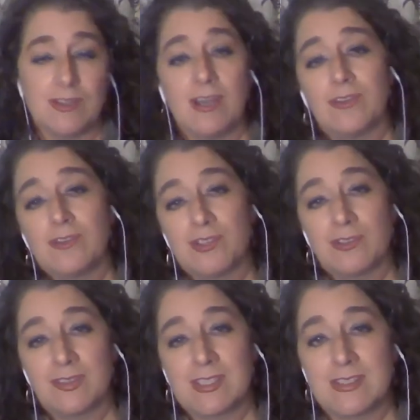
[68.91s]
other
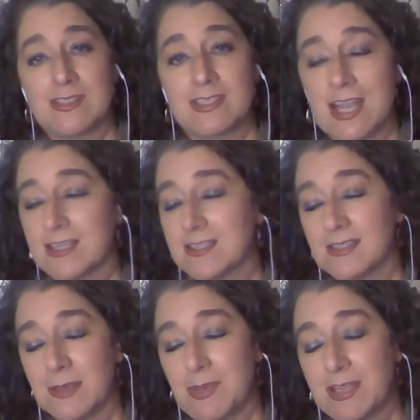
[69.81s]
services the taxes
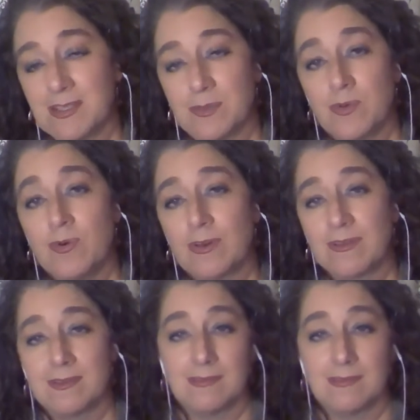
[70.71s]
they pay support,